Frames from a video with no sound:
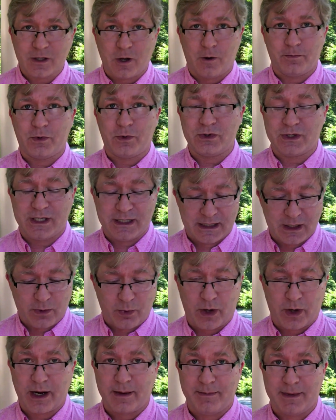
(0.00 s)
sculptors that did
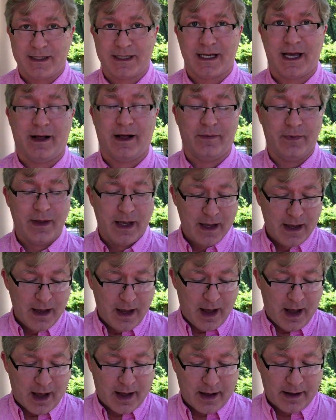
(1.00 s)
work at Mattel,
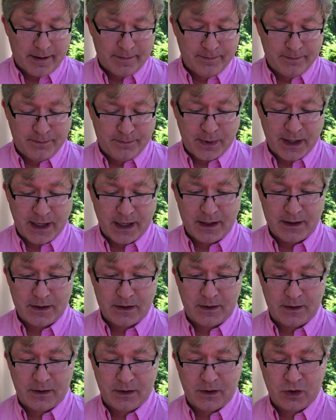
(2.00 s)
um, but
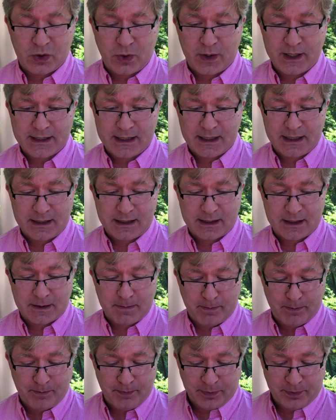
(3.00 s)
Joyce's